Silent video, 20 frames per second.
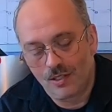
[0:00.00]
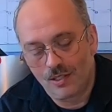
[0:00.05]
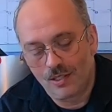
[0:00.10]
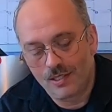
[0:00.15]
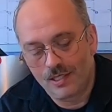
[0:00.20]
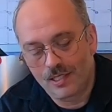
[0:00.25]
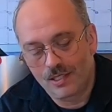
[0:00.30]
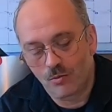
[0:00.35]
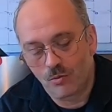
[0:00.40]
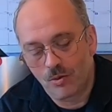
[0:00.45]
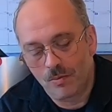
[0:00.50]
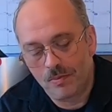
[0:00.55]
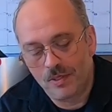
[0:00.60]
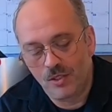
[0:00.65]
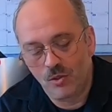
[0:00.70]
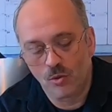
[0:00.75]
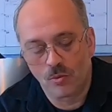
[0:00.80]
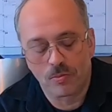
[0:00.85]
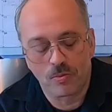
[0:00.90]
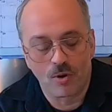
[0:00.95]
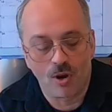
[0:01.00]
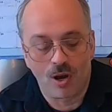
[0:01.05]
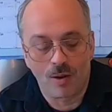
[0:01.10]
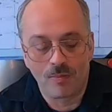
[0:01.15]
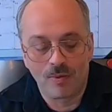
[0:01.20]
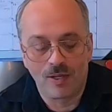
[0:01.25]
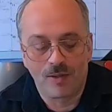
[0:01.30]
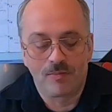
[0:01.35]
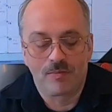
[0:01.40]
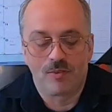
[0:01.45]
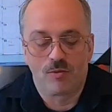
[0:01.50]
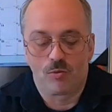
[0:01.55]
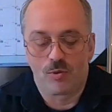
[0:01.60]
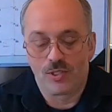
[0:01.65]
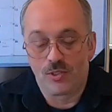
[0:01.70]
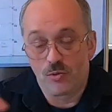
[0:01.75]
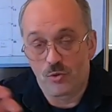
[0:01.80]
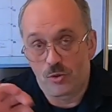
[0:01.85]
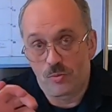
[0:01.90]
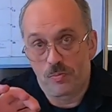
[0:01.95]
there would be no problem
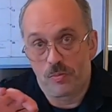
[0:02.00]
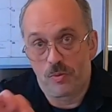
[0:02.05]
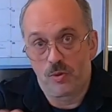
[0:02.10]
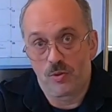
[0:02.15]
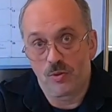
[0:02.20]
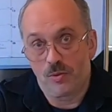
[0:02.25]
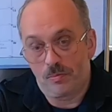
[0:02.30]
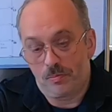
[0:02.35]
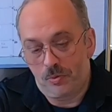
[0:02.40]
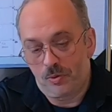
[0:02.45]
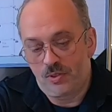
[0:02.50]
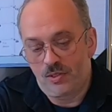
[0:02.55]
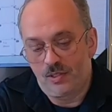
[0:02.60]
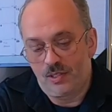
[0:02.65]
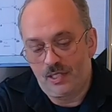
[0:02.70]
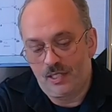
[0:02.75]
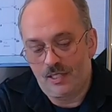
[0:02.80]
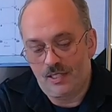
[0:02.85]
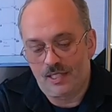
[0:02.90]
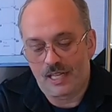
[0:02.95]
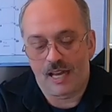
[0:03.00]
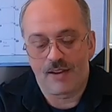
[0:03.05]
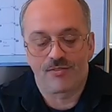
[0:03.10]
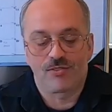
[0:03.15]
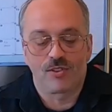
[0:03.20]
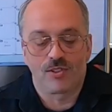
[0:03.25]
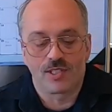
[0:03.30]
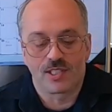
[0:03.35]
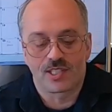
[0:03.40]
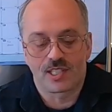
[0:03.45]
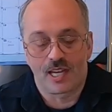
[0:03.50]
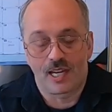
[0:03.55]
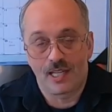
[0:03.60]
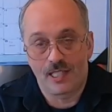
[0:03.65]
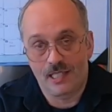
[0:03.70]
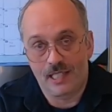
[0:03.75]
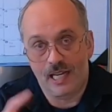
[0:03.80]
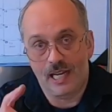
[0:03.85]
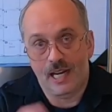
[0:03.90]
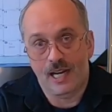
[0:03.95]
when you put the naphtha inside.
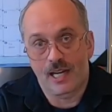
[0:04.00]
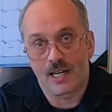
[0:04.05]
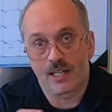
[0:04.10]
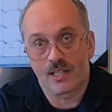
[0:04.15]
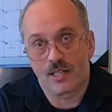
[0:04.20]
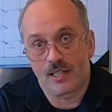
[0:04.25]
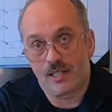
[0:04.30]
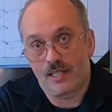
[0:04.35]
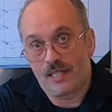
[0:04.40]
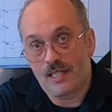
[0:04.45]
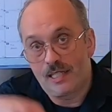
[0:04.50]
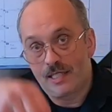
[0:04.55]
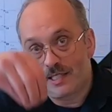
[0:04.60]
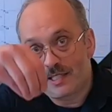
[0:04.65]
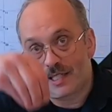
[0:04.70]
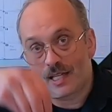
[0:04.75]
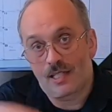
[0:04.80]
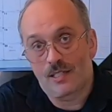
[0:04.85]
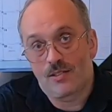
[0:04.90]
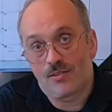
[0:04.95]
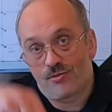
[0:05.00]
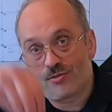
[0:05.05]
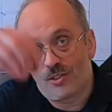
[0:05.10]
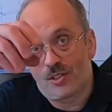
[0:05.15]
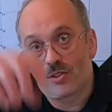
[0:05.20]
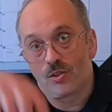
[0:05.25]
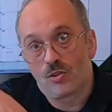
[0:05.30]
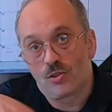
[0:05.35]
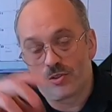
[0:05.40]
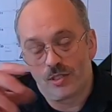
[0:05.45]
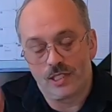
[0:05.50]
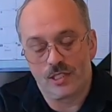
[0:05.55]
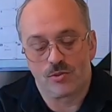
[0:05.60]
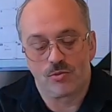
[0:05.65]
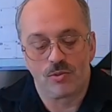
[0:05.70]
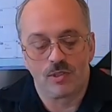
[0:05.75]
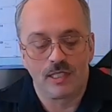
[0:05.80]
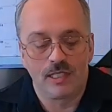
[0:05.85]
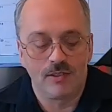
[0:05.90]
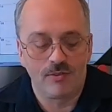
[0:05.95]
The air inside the funnel is
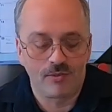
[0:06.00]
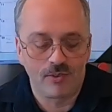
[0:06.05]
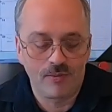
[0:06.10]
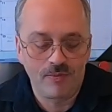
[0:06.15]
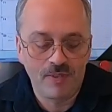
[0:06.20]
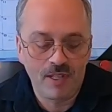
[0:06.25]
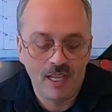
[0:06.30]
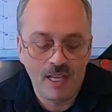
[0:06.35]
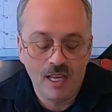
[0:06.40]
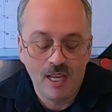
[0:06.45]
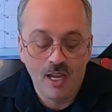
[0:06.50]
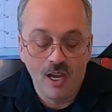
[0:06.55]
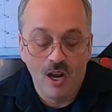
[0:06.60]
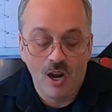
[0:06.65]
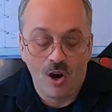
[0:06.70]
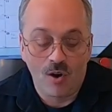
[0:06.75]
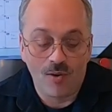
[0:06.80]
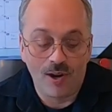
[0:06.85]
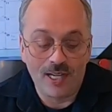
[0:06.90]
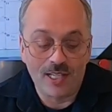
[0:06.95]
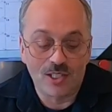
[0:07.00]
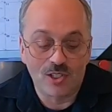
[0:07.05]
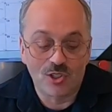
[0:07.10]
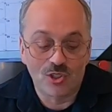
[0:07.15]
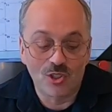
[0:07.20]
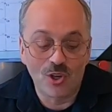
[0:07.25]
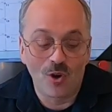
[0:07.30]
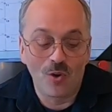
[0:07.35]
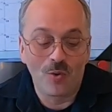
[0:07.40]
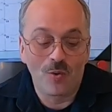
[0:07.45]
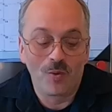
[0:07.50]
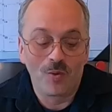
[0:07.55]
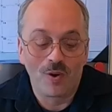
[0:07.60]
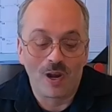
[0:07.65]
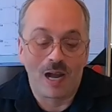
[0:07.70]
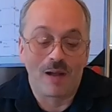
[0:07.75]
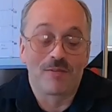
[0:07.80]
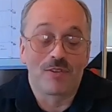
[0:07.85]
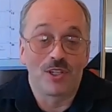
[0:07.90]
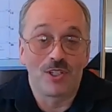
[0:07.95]
relieved. Alright, so
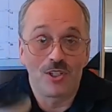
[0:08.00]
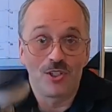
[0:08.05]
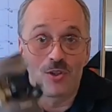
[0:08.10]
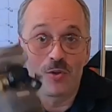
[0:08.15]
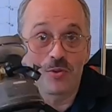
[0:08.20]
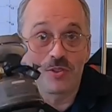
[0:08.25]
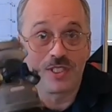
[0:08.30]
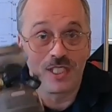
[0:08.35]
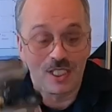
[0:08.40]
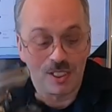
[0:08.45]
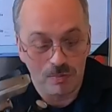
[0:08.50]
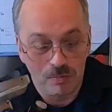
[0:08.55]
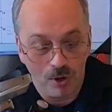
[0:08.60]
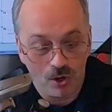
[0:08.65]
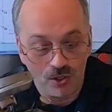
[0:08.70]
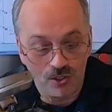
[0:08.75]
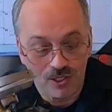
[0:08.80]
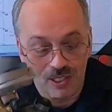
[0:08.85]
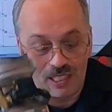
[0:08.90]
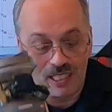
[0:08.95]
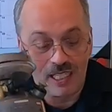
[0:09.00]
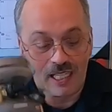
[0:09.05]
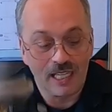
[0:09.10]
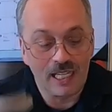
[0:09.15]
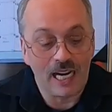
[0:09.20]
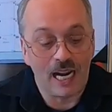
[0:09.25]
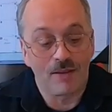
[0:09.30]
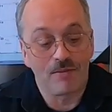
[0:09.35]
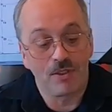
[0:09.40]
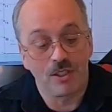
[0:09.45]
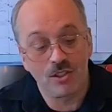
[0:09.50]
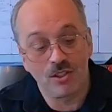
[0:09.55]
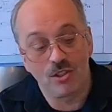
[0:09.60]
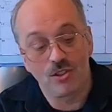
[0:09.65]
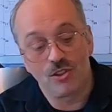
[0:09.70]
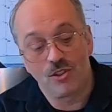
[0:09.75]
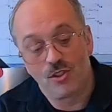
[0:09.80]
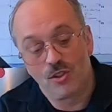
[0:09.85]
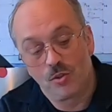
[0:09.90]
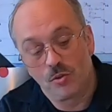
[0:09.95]
I'm gonna use this model here. I'm not gonna
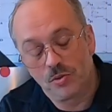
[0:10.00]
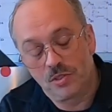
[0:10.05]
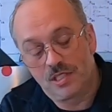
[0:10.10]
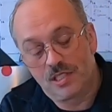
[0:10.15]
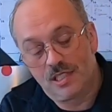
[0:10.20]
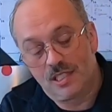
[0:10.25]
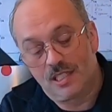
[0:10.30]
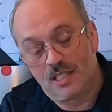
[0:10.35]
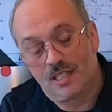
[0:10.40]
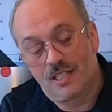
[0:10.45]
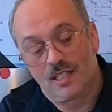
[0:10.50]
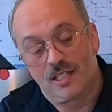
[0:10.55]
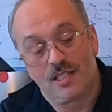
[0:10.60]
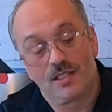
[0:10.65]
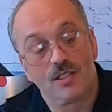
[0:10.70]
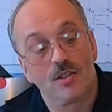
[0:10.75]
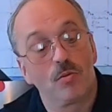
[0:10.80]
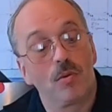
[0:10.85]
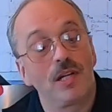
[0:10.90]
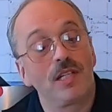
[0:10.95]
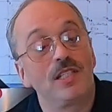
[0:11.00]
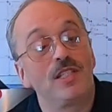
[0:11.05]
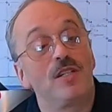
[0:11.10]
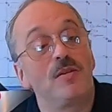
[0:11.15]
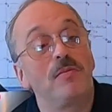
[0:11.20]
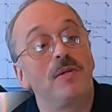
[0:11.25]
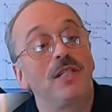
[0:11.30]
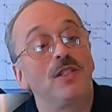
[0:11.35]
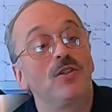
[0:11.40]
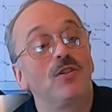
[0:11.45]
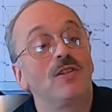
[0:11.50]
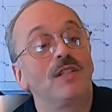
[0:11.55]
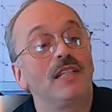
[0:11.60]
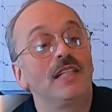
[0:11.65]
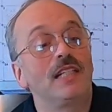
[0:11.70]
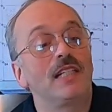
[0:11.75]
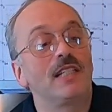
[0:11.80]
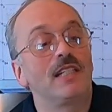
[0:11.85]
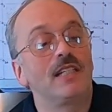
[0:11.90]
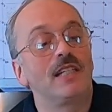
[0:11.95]
use the one in the middle
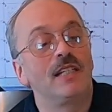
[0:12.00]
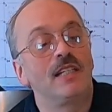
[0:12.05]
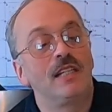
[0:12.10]
here.